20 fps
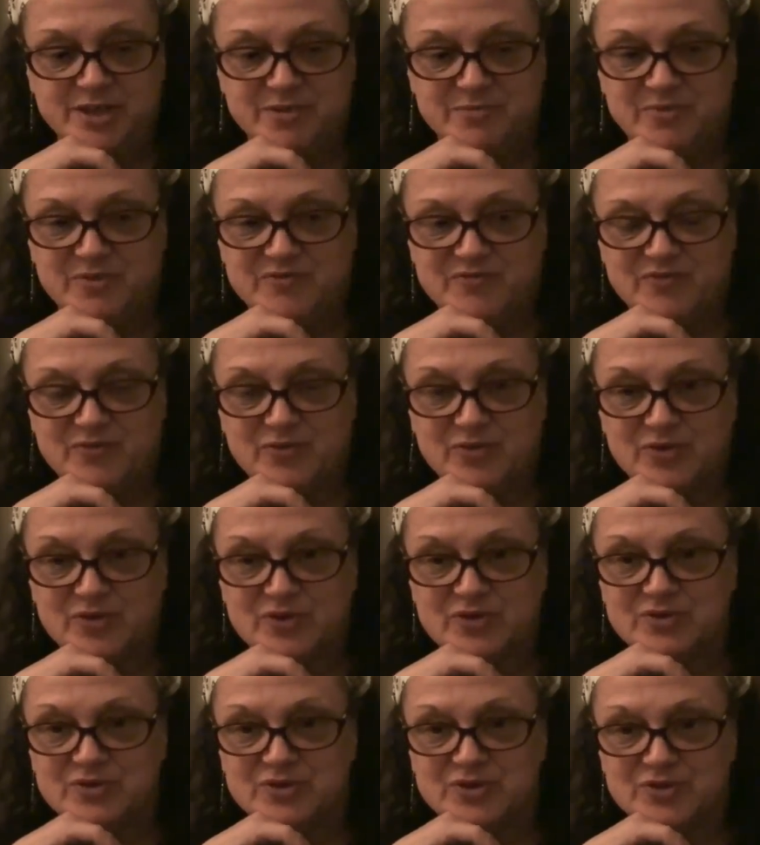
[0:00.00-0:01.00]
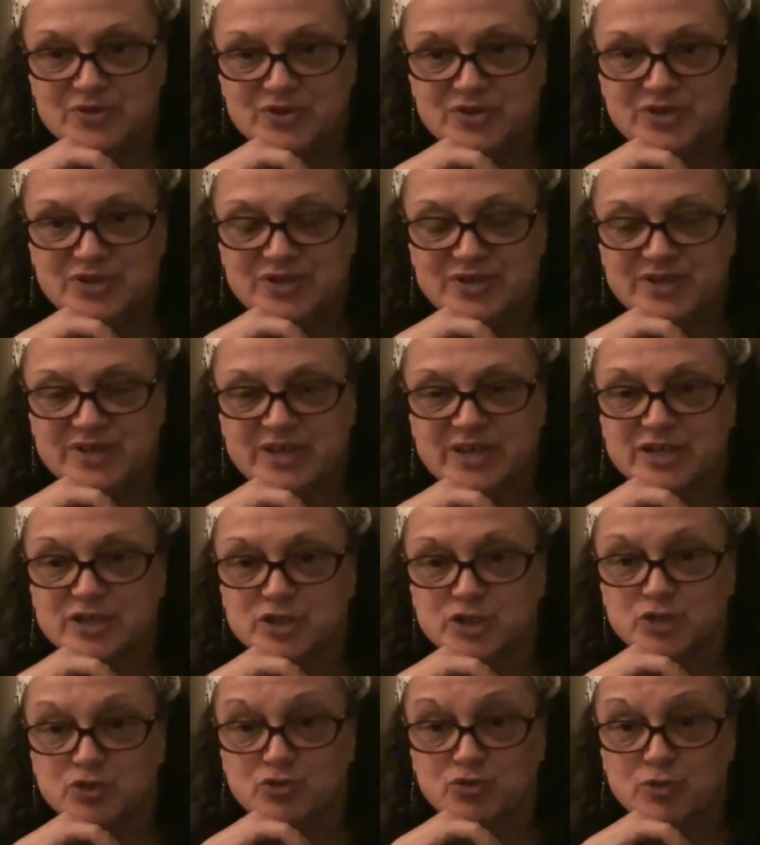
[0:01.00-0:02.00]
before the
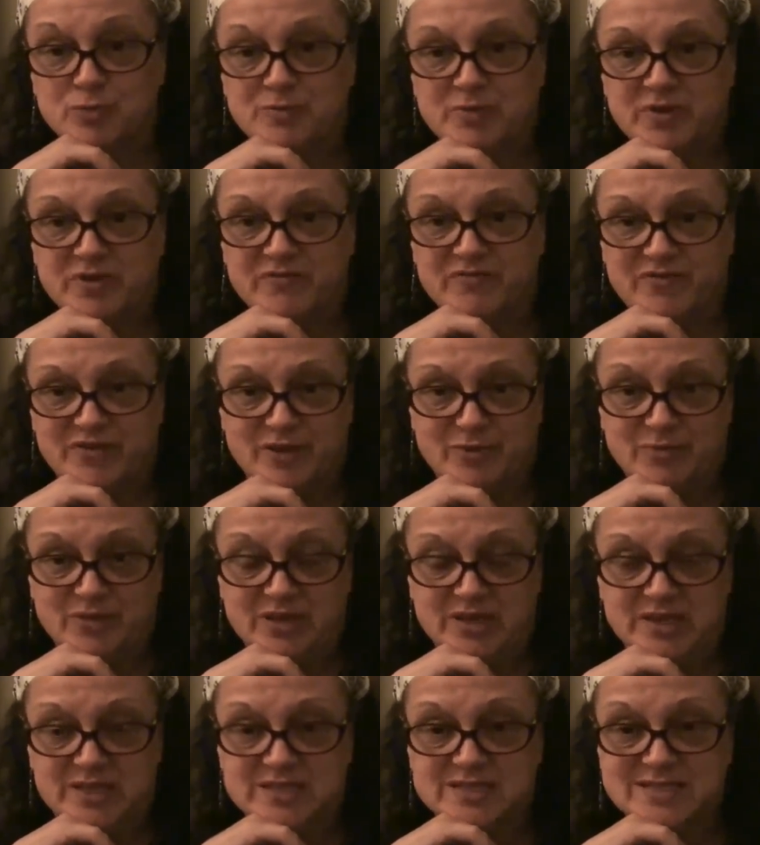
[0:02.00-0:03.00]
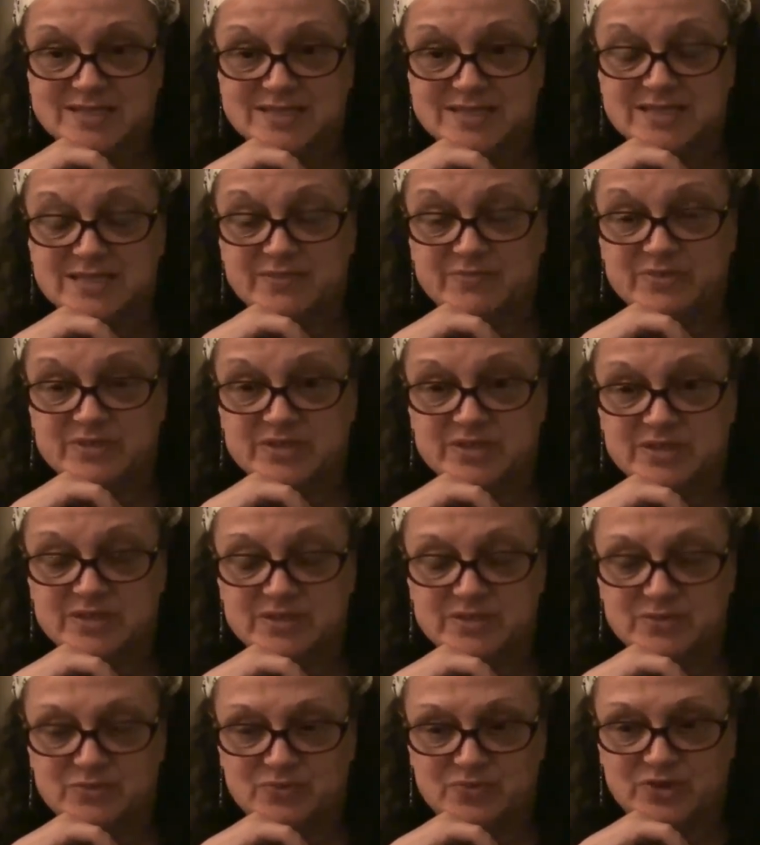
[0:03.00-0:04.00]
next group of family gets in to
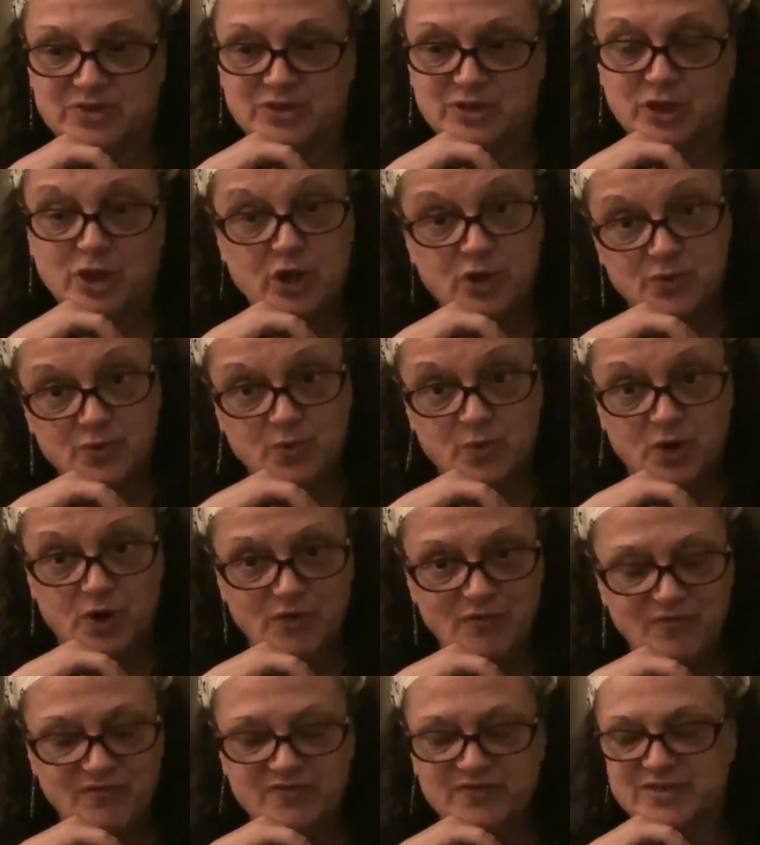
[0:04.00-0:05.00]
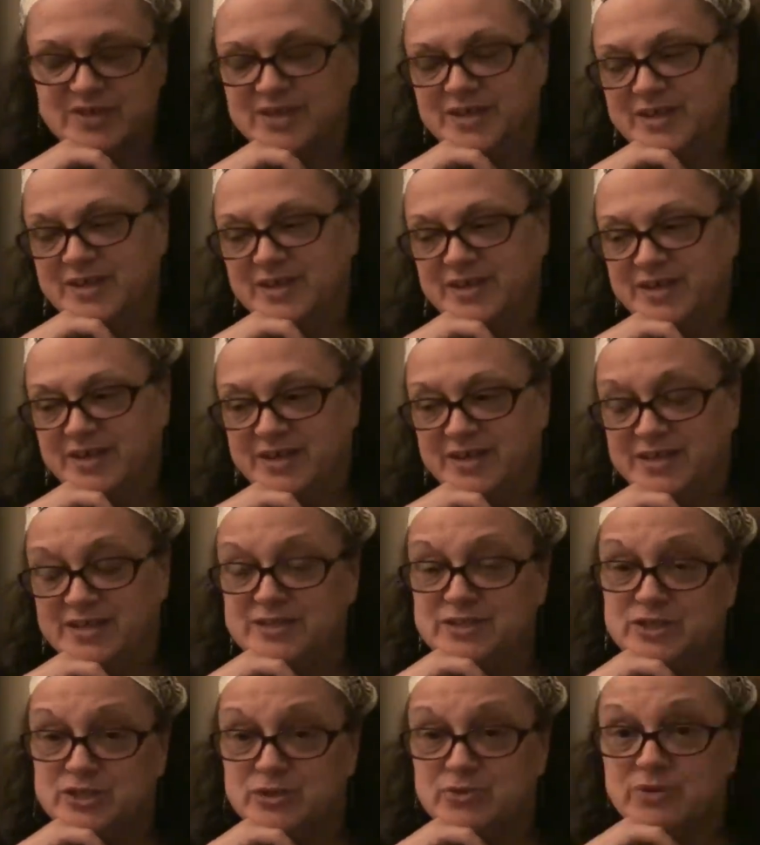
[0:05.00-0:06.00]
visit with the lone wolf.
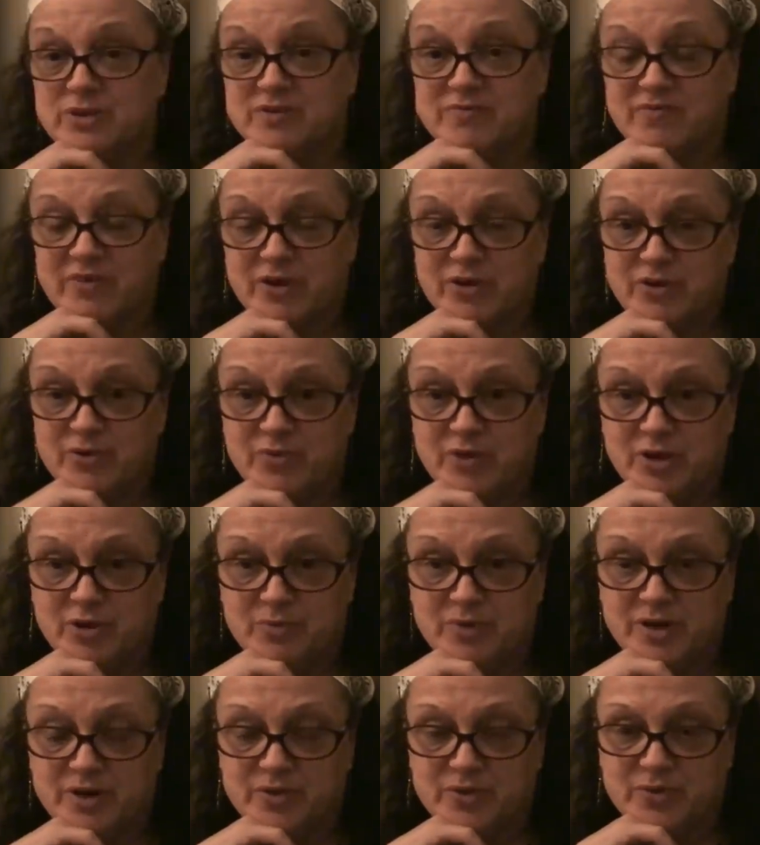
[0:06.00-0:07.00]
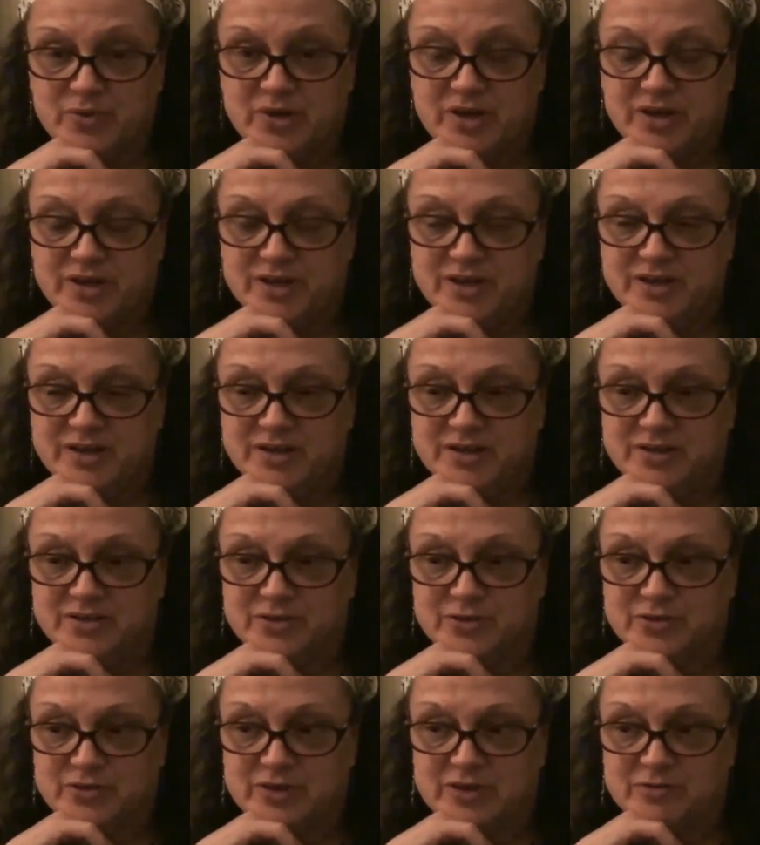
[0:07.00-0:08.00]
He's doing very well, by the way,
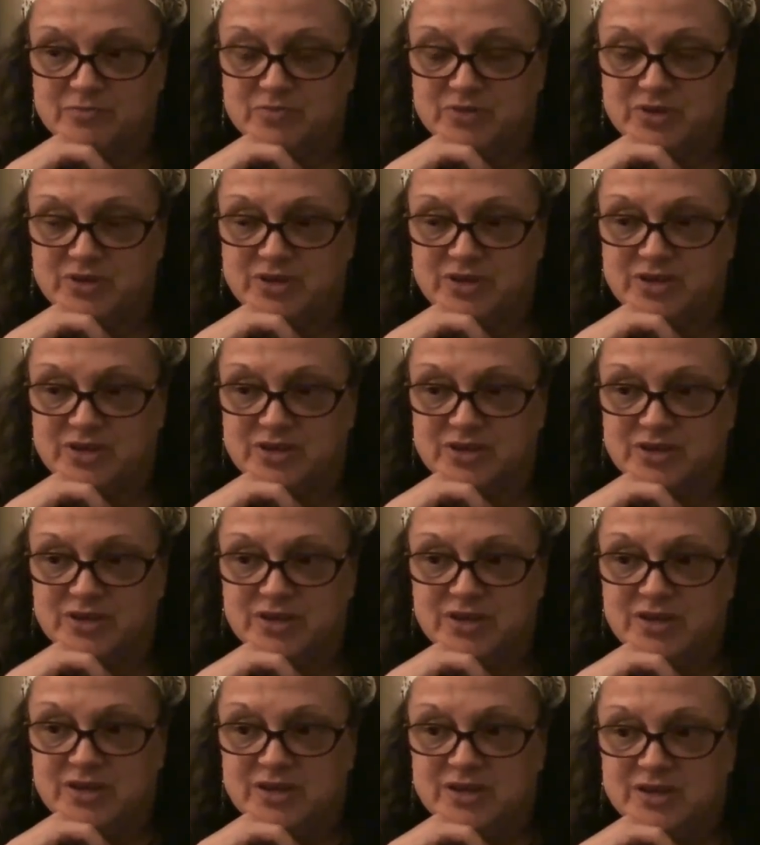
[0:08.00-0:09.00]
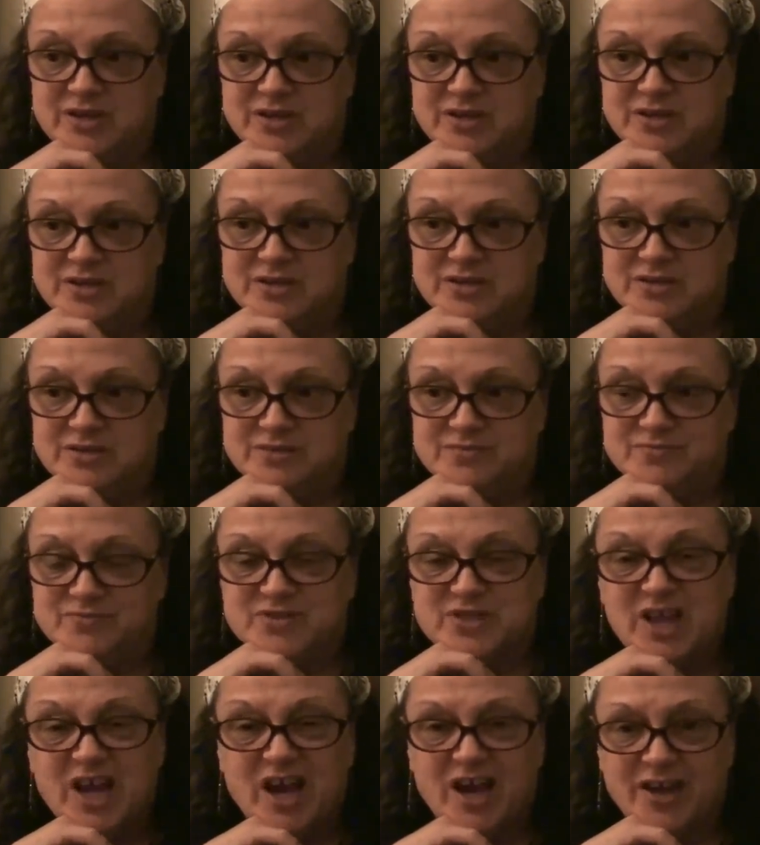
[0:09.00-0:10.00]
other than being um,
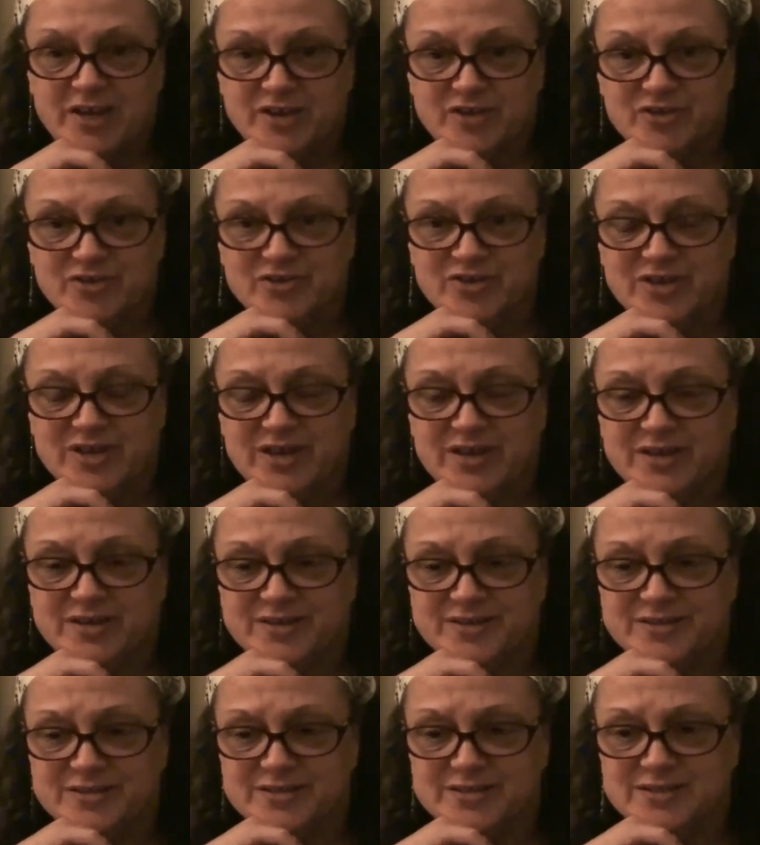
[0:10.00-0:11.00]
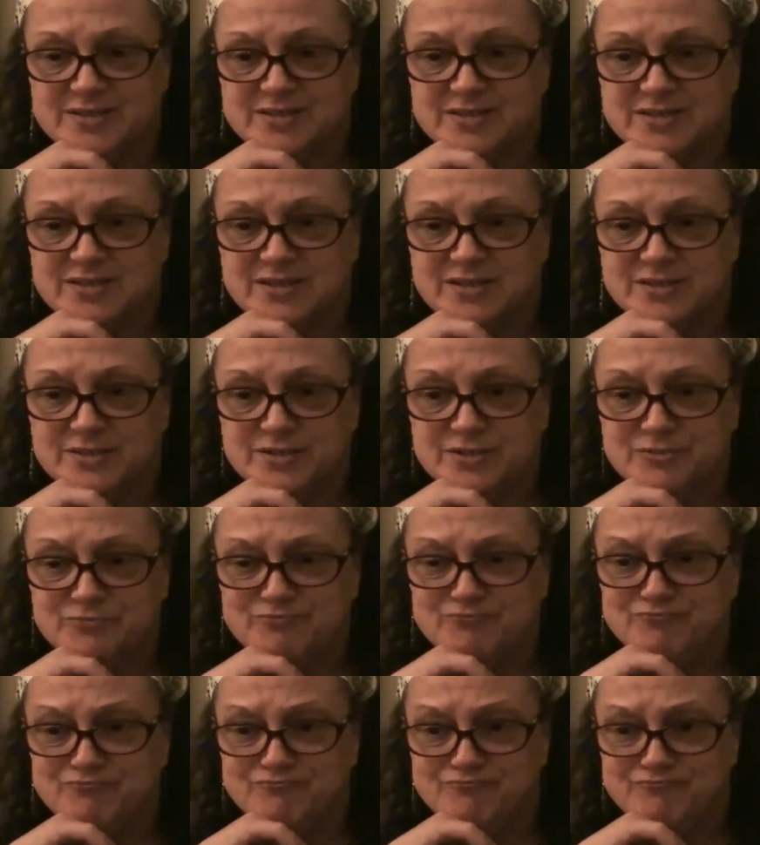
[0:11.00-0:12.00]
tired and um,